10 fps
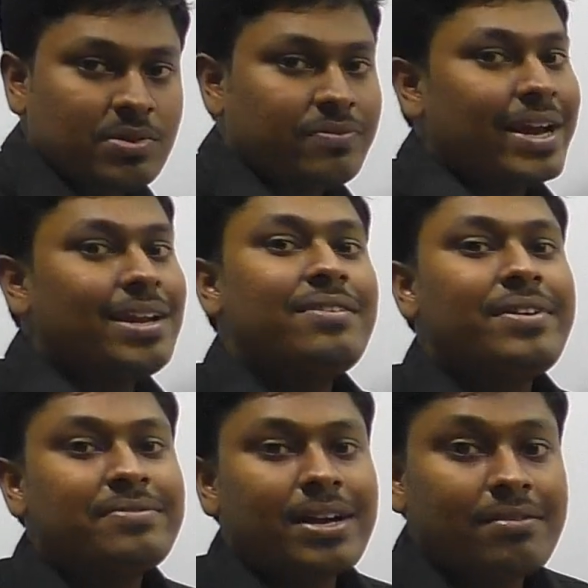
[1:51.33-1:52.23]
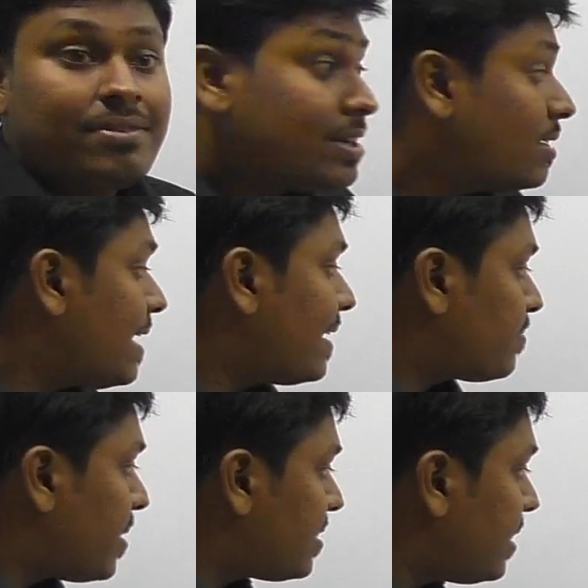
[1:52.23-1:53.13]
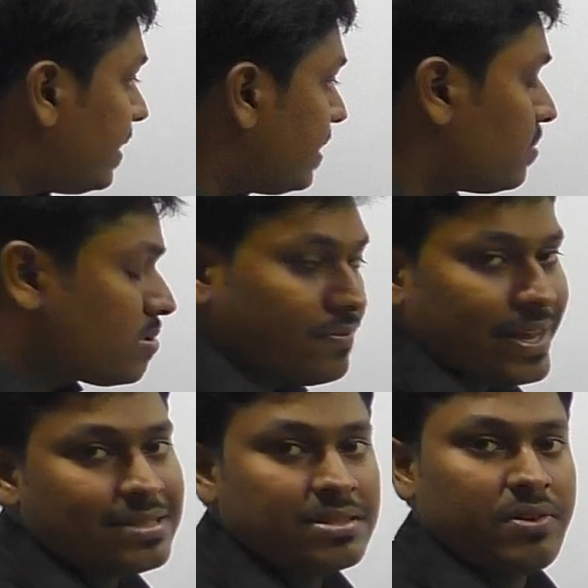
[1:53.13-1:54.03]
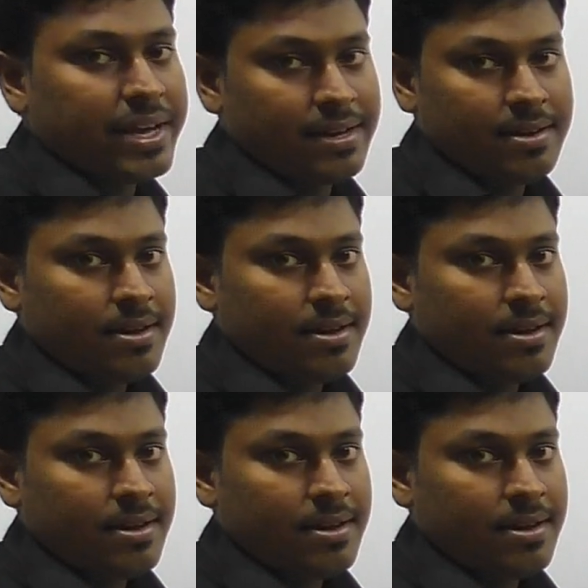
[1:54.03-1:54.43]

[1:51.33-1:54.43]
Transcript: So finally we have converted the expression in terms of x square,